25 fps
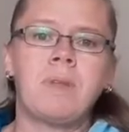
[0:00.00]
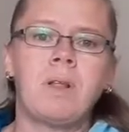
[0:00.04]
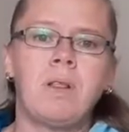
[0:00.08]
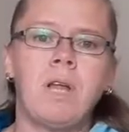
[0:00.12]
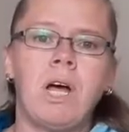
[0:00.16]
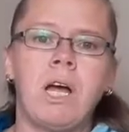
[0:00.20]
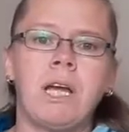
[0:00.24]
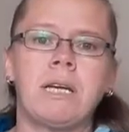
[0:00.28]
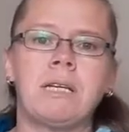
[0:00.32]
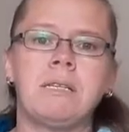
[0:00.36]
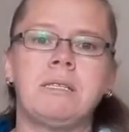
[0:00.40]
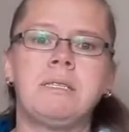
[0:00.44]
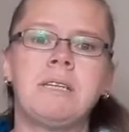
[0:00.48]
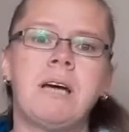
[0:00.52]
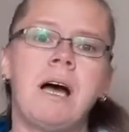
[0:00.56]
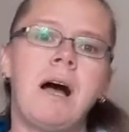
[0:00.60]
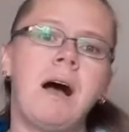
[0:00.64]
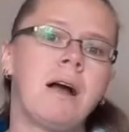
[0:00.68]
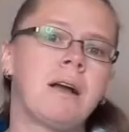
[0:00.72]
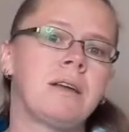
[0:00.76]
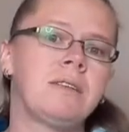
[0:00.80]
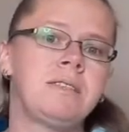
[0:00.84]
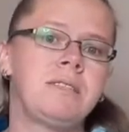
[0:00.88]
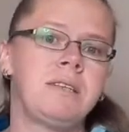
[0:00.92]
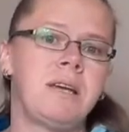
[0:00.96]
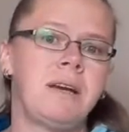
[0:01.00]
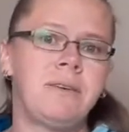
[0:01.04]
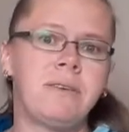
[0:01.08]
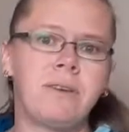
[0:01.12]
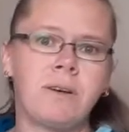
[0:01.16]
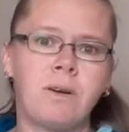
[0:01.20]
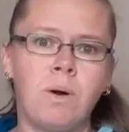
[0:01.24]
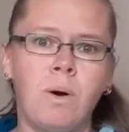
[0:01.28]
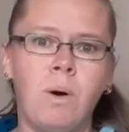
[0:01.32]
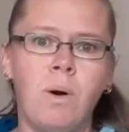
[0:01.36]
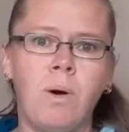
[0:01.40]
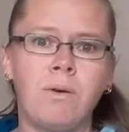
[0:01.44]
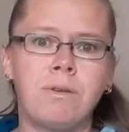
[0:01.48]
like a dark
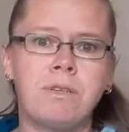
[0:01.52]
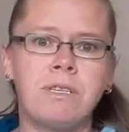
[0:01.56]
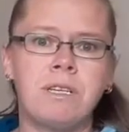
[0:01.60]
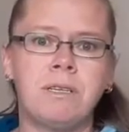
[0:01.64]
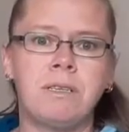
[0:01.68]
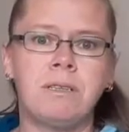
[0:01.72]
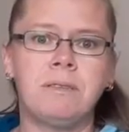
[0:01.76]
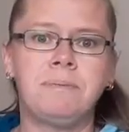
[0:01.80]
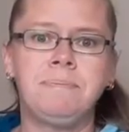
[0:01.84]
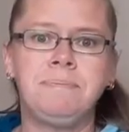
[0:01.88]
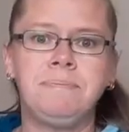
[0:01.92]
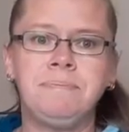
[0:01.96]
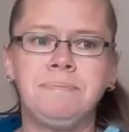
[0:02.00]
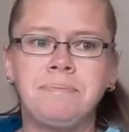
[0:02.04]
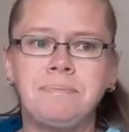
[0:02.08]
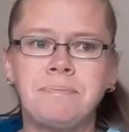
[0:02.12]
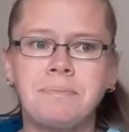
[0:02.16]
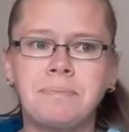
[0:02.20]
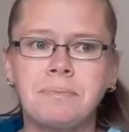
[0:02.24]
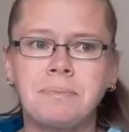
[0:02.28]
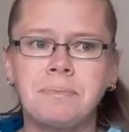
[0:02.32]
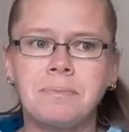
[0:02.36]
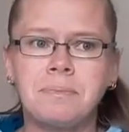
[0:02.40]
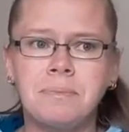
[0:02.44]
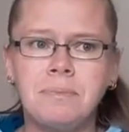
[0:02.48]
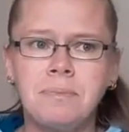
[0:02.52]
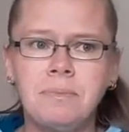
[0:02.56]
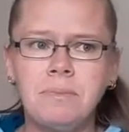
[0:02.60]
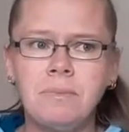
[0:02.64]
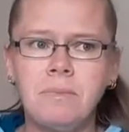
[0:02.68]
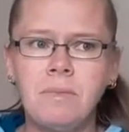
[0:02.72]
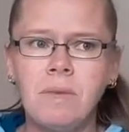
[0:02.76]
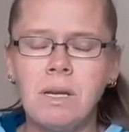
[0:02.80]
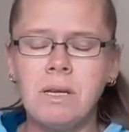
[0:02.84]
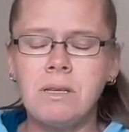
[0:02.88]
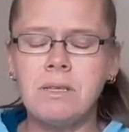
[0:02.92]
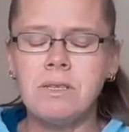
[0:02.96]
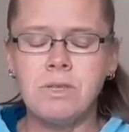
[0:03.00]
terracotta
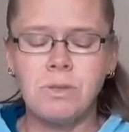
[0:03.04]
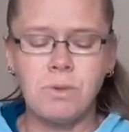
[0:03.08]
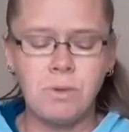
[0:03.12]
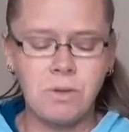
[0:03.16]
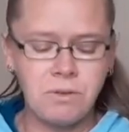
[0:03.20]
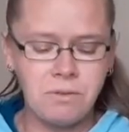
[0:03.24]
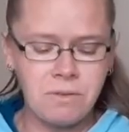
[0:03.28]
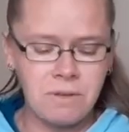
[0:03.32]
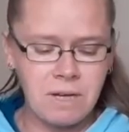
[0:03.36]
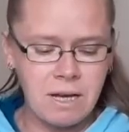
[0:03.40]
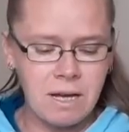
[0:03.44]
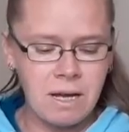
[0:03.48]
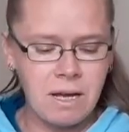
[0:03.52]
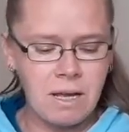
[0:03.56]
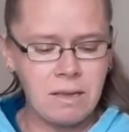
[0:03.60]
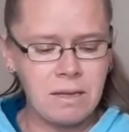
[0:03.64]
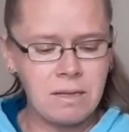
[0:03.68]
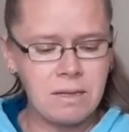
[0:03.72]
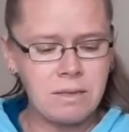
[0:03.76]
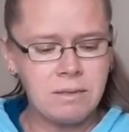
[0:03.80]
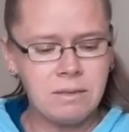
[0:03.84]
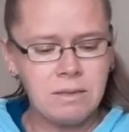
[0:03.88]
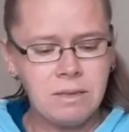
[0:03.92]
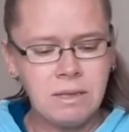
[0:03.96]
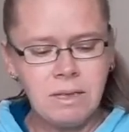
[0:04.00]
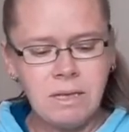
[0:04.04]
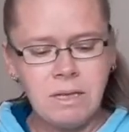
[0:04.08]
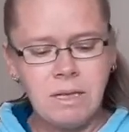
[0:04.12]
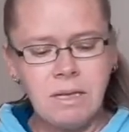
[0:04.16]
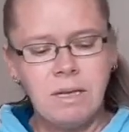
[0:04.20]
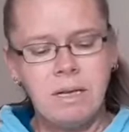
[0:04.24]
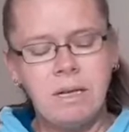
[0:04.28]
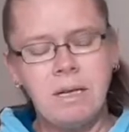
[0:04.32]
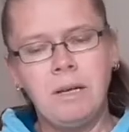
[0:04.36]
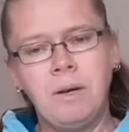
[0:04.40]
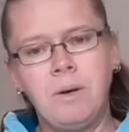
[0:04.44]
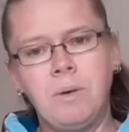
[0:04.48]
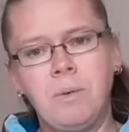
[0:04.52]
sort of a colour,
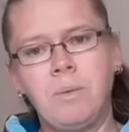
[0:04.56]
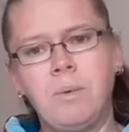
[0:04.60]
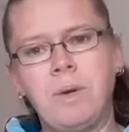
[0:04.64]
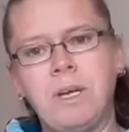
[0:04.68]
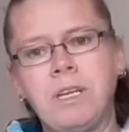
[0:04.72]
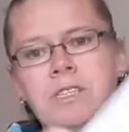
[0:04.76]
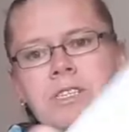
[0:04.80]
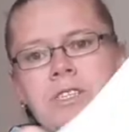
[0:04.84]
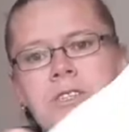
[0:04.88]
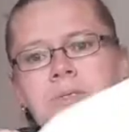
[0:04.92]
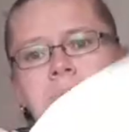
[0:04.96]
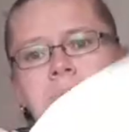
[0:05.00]
which